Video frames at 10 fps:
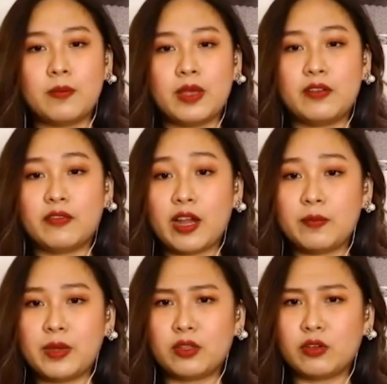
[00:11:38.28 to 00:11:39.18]

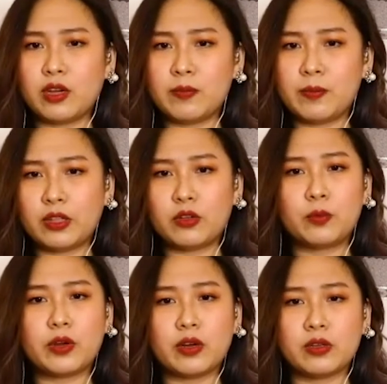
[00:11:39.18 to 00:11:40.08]
environment or a better
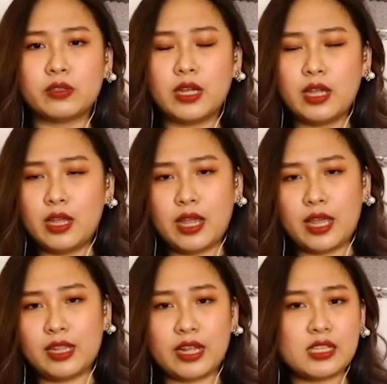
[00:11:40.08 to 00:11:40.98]
world,
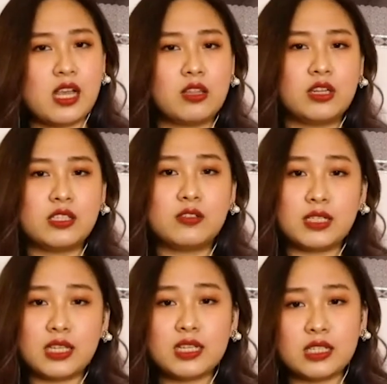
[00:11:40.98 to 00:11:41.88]
and like I said, there's
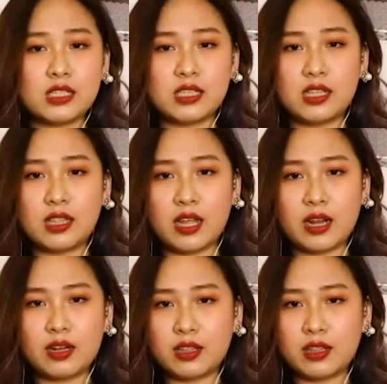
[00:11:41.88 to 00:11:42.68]
resistance in there.